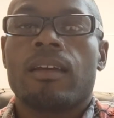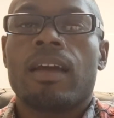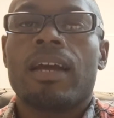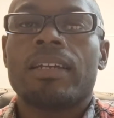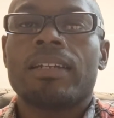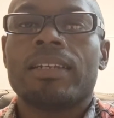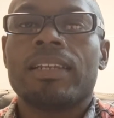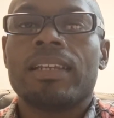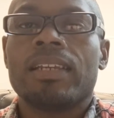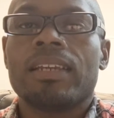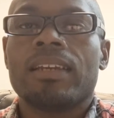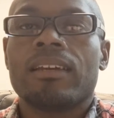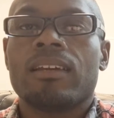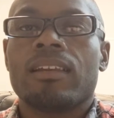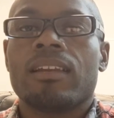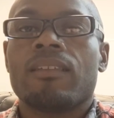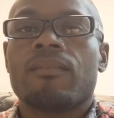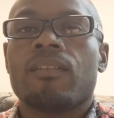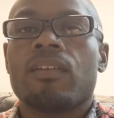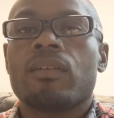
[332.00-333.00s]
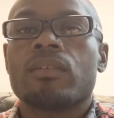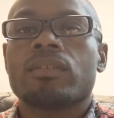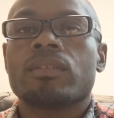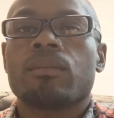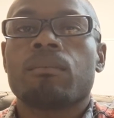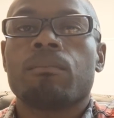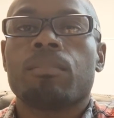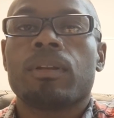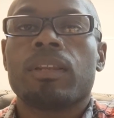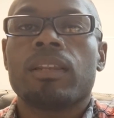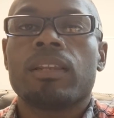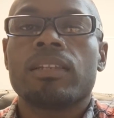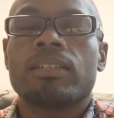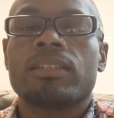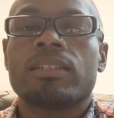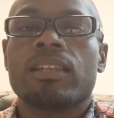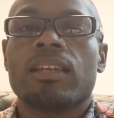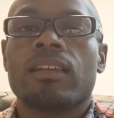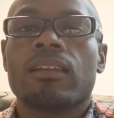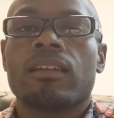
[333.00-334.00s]
idea and a very
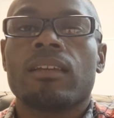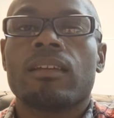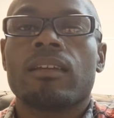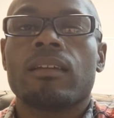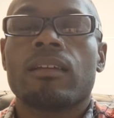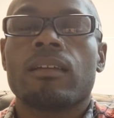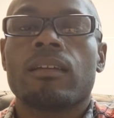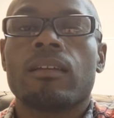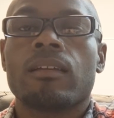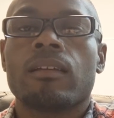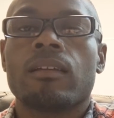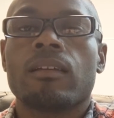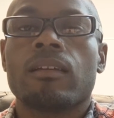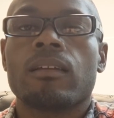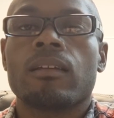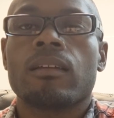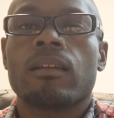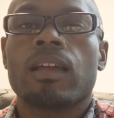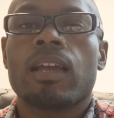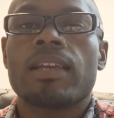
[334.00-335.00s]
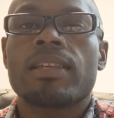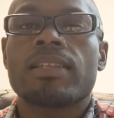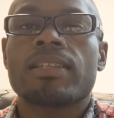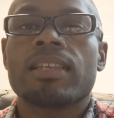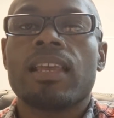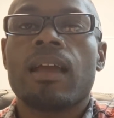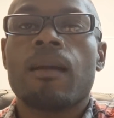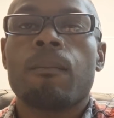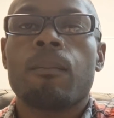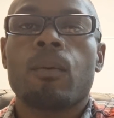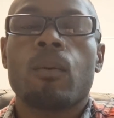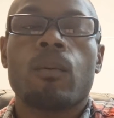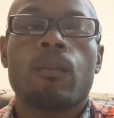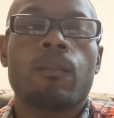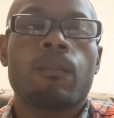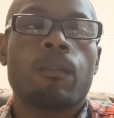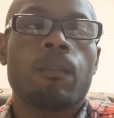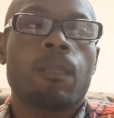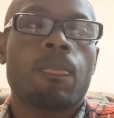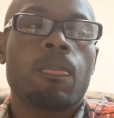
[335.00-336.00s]
simplistic example,
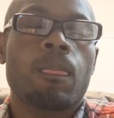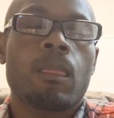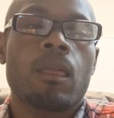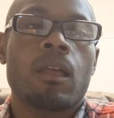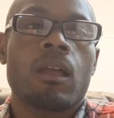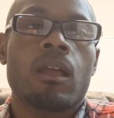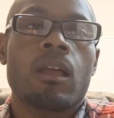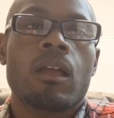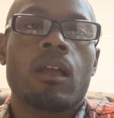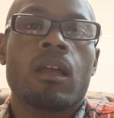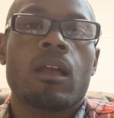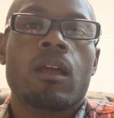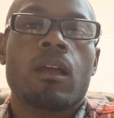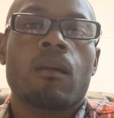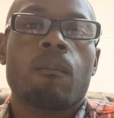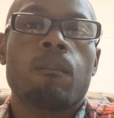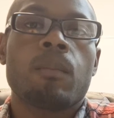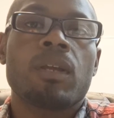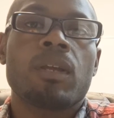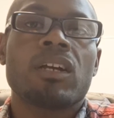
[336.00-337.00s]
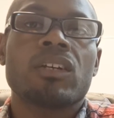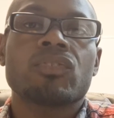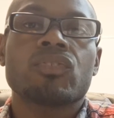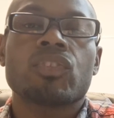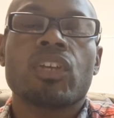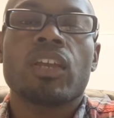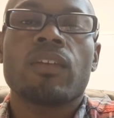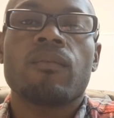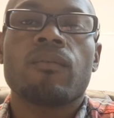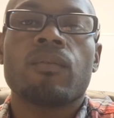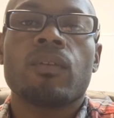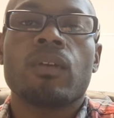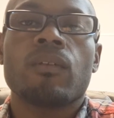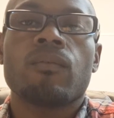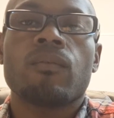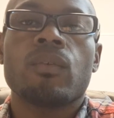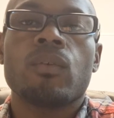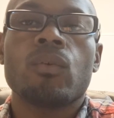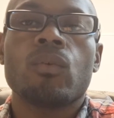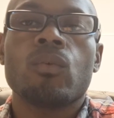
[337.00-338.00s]
because
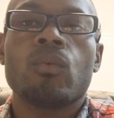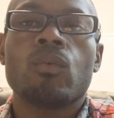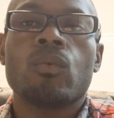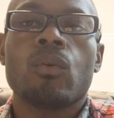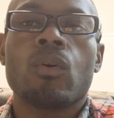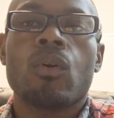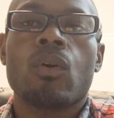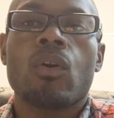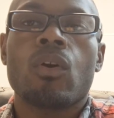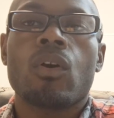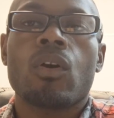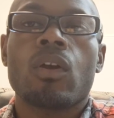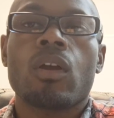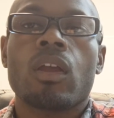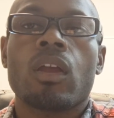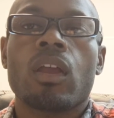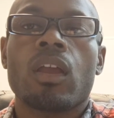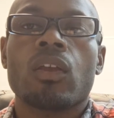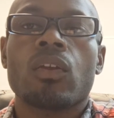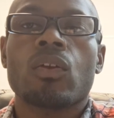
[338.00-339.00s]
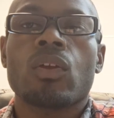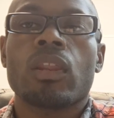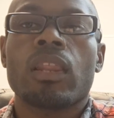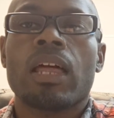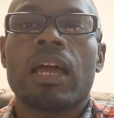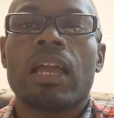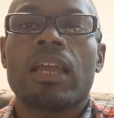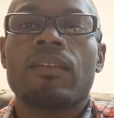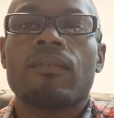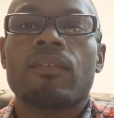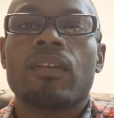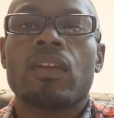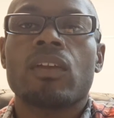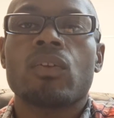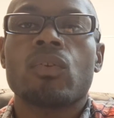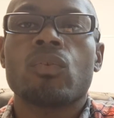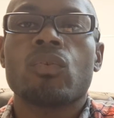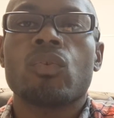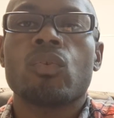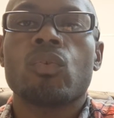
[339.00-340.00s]
if you are in your life
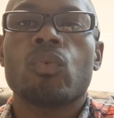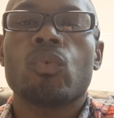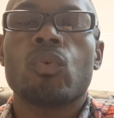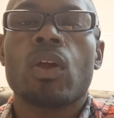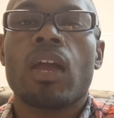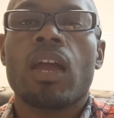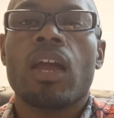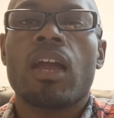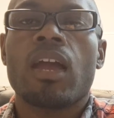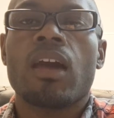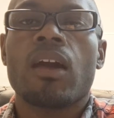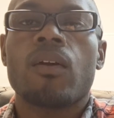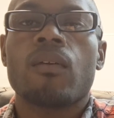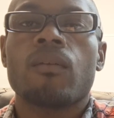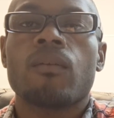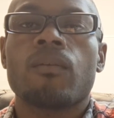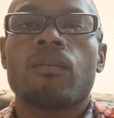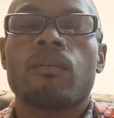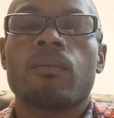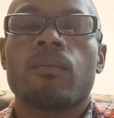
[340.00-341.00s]
and you do have